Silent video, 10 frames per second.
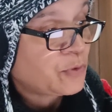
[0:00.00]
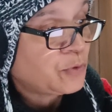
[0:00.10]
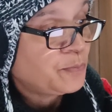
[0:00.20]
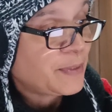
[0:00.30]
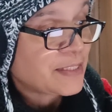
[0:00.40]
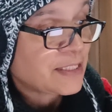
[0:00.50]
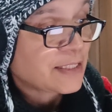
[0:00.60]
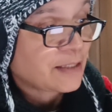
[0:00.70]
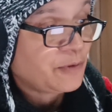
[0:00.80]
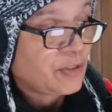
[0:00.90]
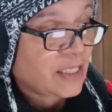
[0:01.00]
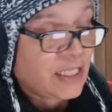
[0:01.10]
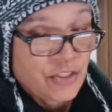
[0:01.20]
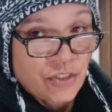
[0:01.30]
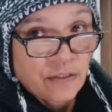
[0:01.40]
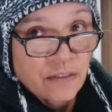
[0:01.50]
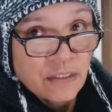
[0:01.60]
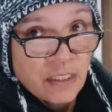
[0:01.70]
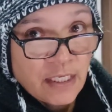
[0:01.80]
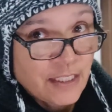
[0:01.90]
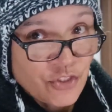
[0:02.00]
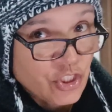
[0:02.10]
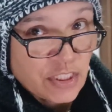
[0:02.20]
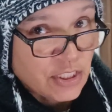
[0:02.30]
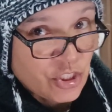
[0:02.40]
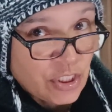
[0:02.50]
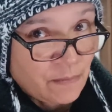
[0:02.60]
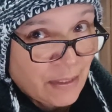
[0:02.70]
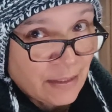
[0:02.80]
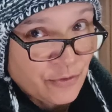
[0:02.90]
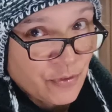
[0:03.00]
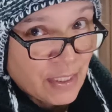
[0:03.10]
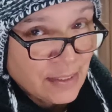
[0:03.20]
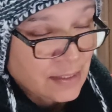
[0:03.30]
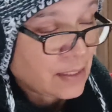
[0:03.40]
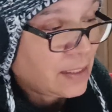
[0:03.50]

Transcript: for all business communications. It's just a Gmail address.